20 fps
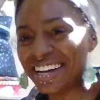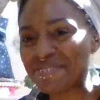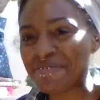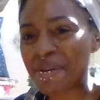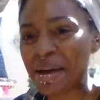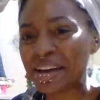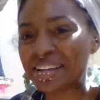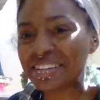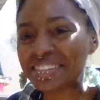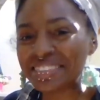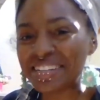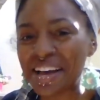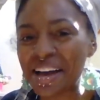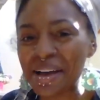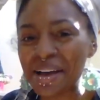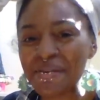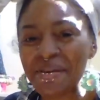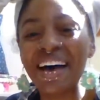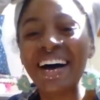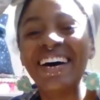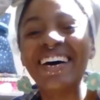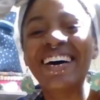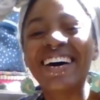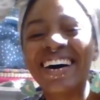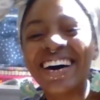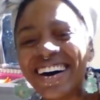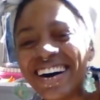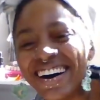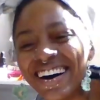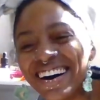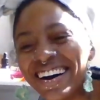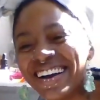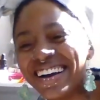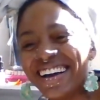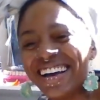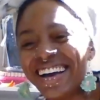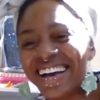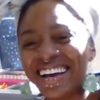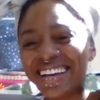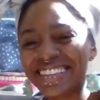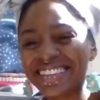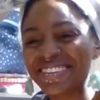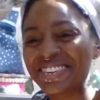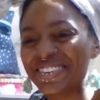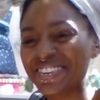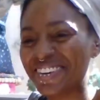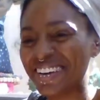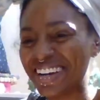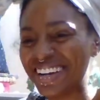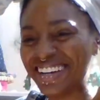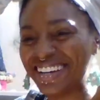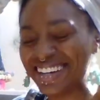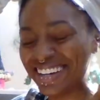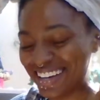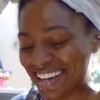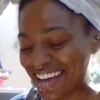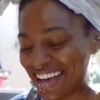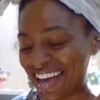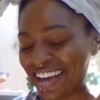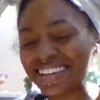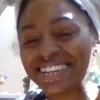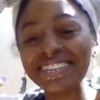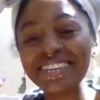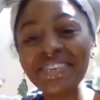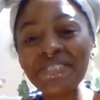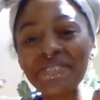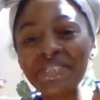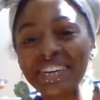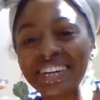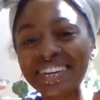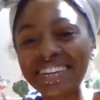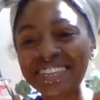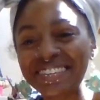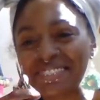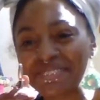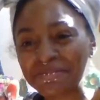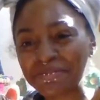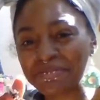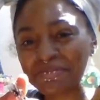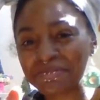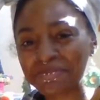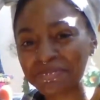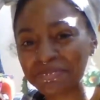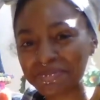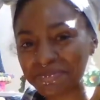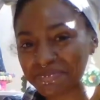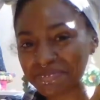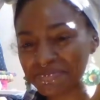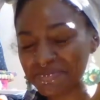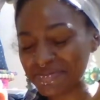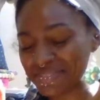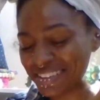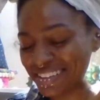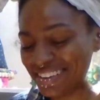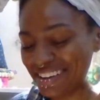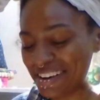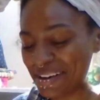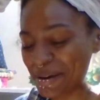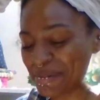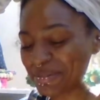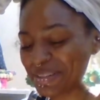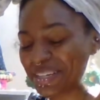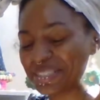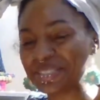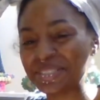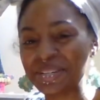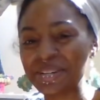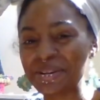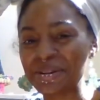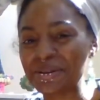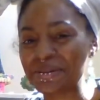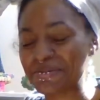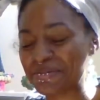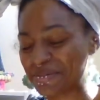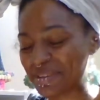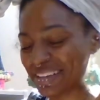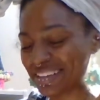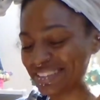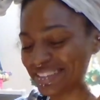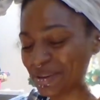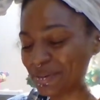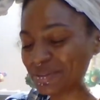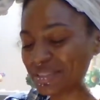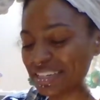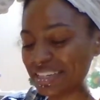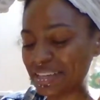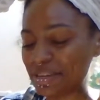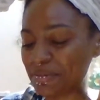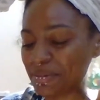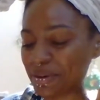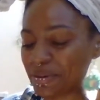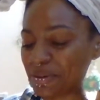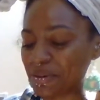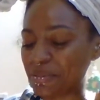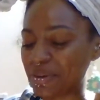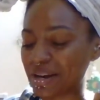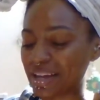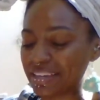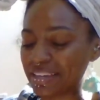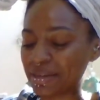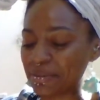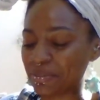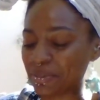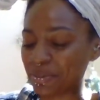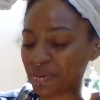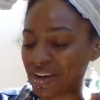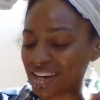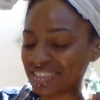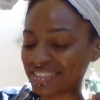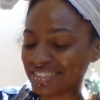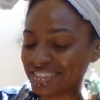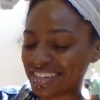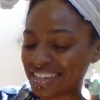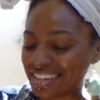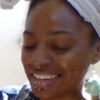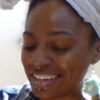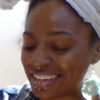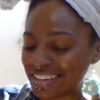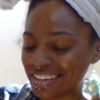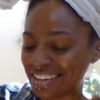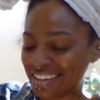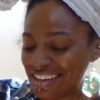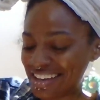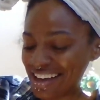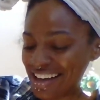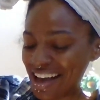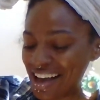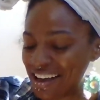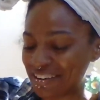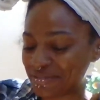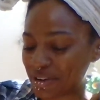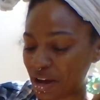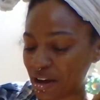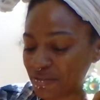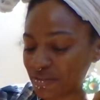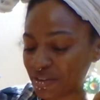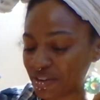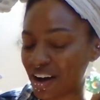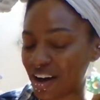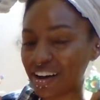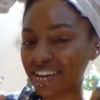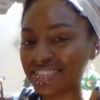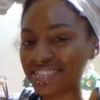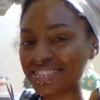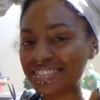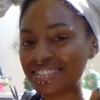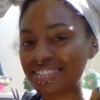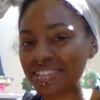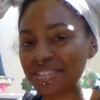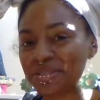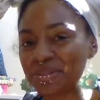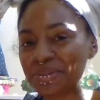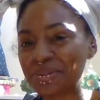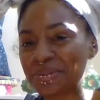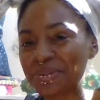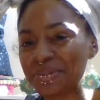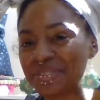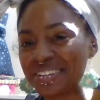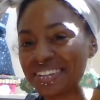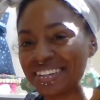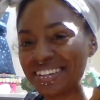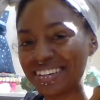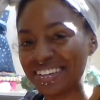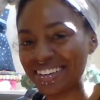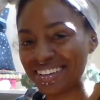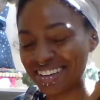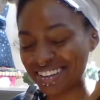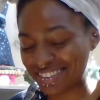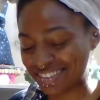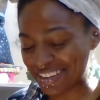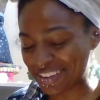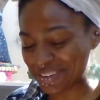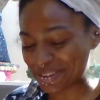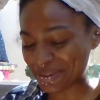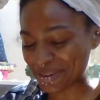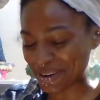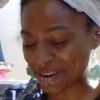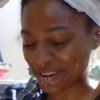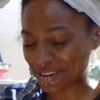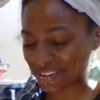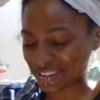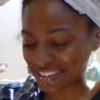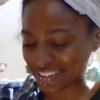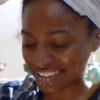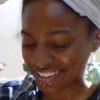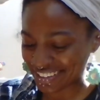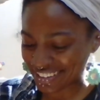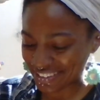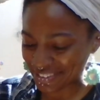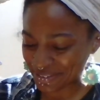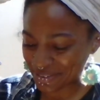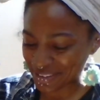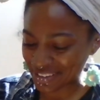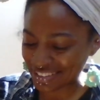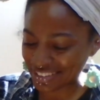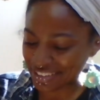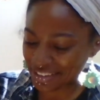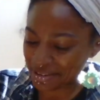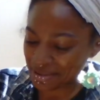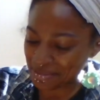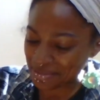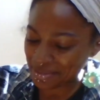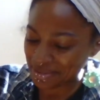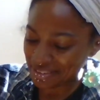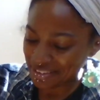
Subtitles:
Package time. Hey, Leroy. Hey, Leafing. I'm glad you're here because I was going to email you, but I keep procrastinating it. I have not forgotten to send you a thank you card for the tip.